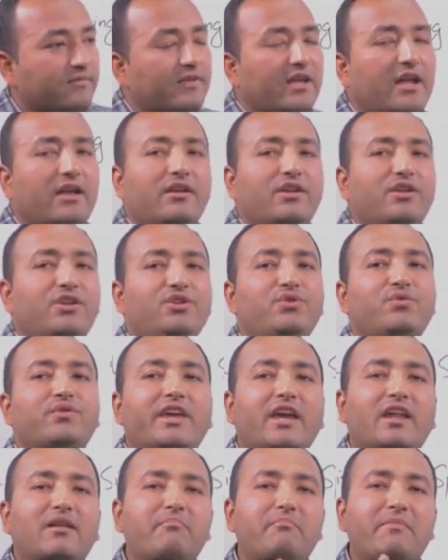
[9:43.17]
then you
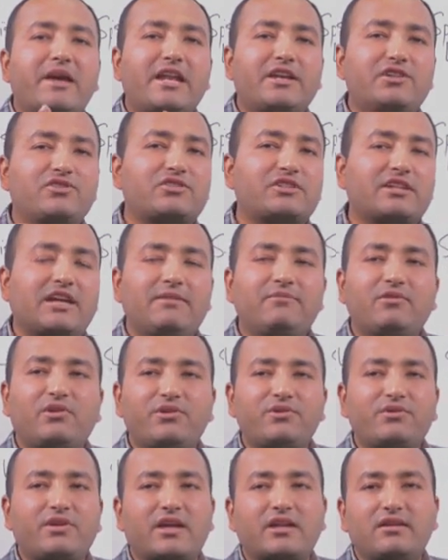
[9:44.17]
can manage your time,
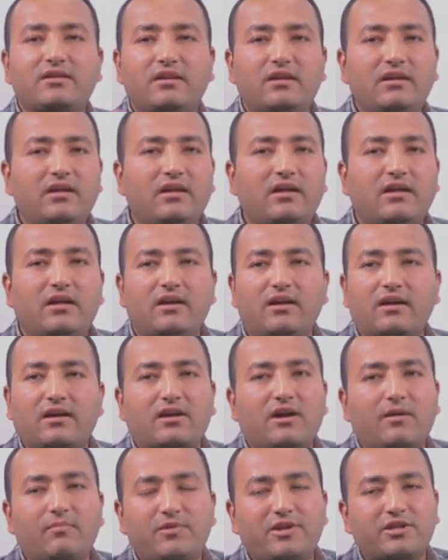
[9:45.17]
or you can
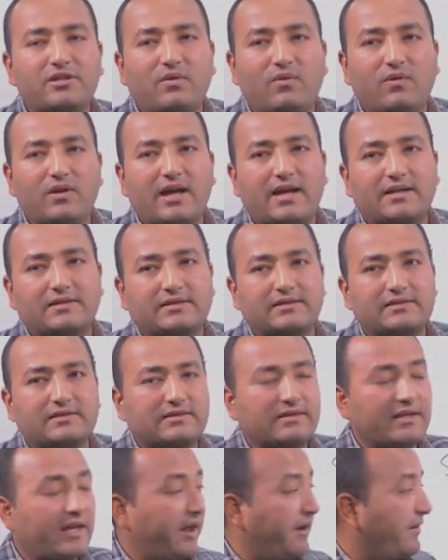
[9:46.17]
complete the whole
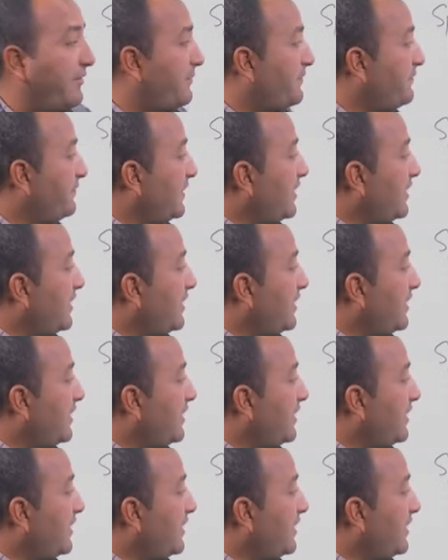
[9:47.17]
answers there.